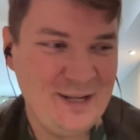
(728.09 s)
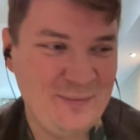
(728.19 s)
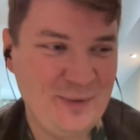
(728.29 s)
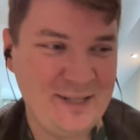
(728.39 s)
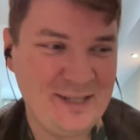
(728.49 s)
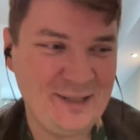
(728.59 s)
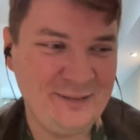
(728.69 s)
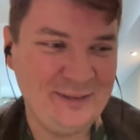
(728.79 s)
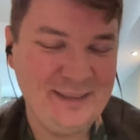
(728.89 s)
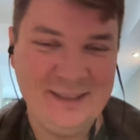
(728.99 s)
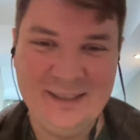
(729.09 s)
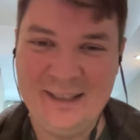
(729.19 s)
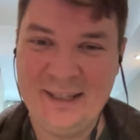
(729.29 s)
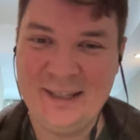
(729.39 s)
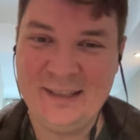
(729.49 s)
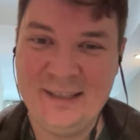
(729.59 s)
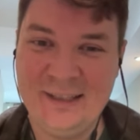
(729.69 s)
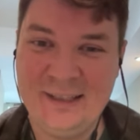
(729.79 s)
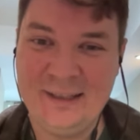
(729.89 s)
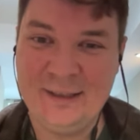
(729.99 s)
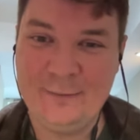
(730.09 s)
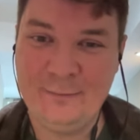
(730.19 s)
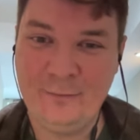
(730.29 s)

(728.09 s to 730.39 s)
myself, and um,